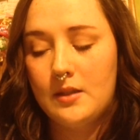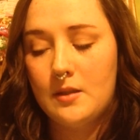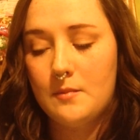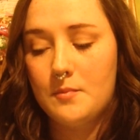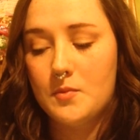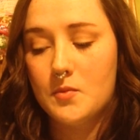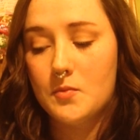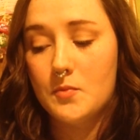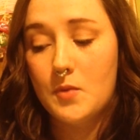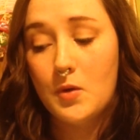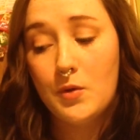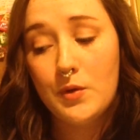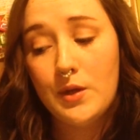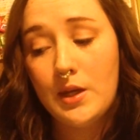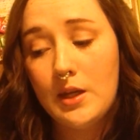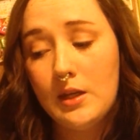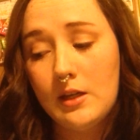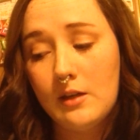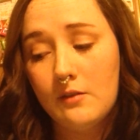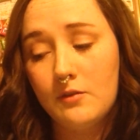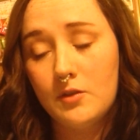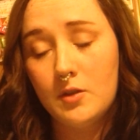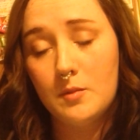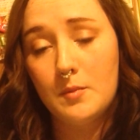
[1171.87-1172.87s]
up smoking
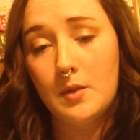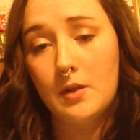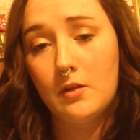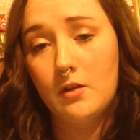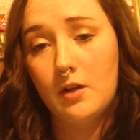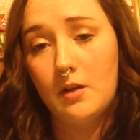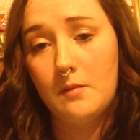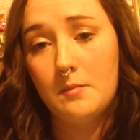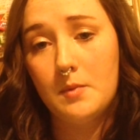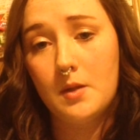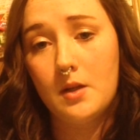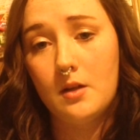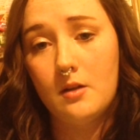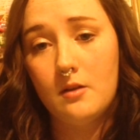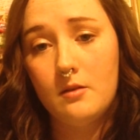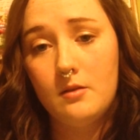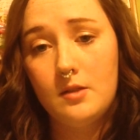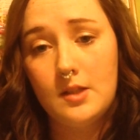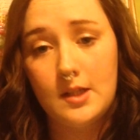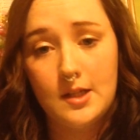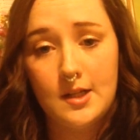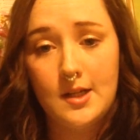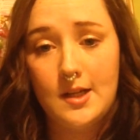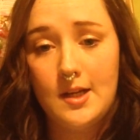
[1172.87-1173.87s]
after my grandpa
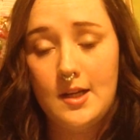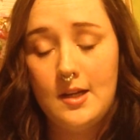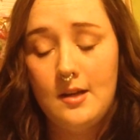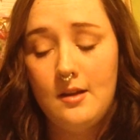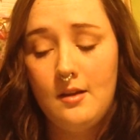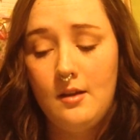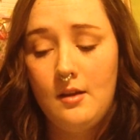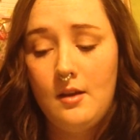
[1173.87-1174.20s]
died.